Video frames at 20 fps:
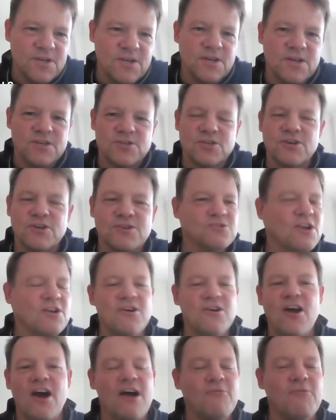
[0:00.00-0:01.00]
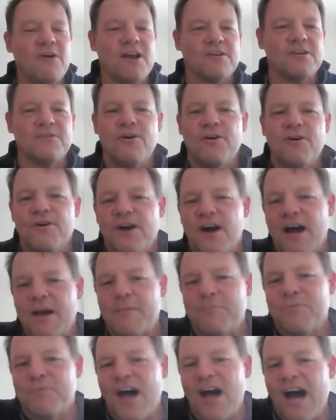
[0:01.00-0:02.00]
She goes, no, I
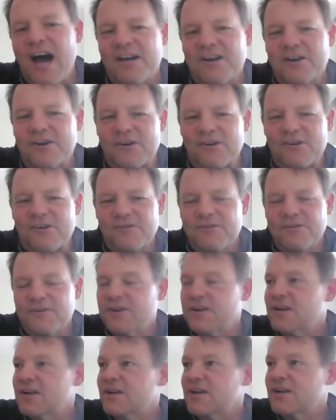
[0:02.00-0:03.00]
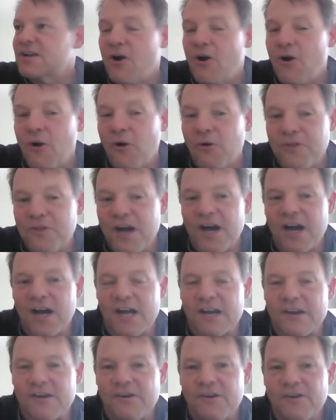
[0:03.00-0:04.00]
block her. Hold
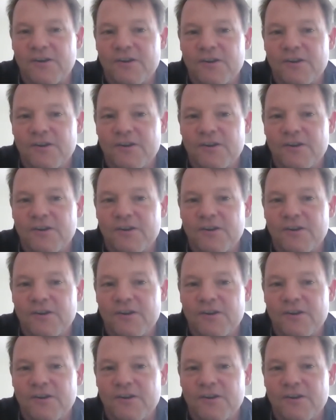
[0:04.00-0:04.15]
on.